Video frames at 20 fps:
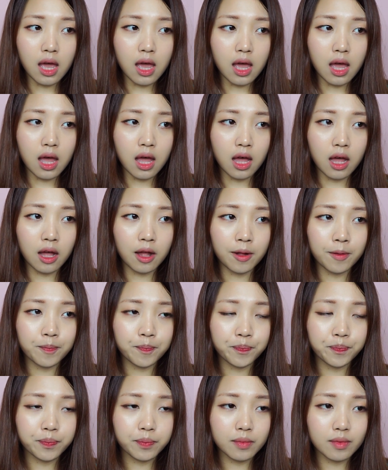
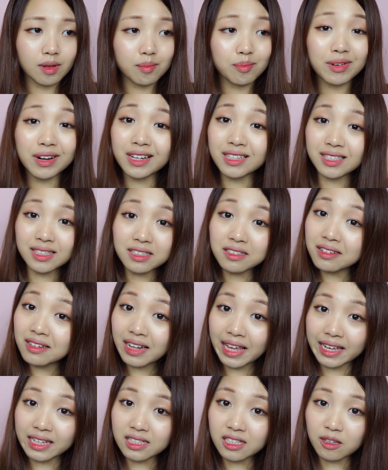But I still
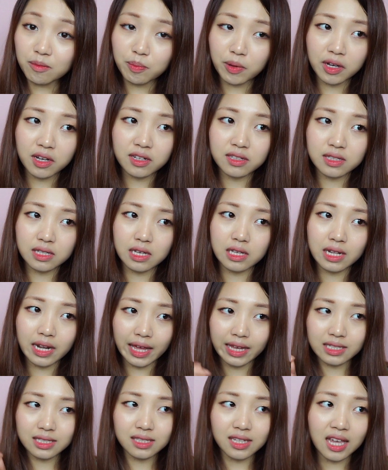liked it because it
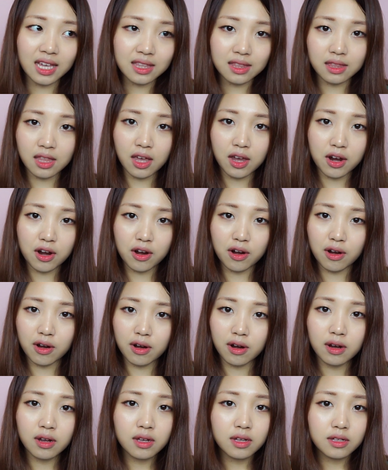like stayed
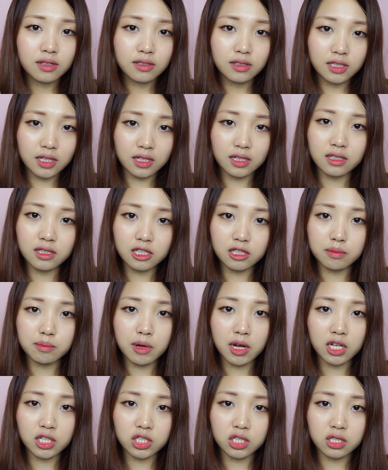there, didn't
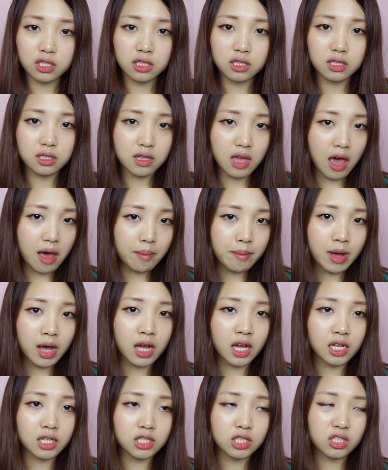smudge that
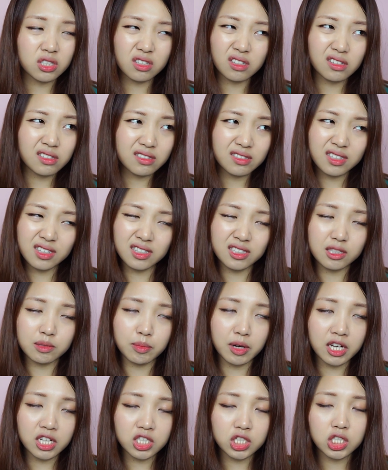much, it didn't
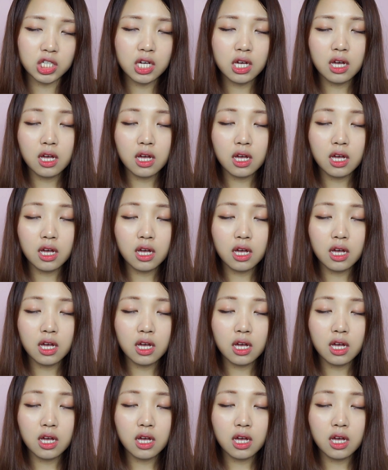smudge.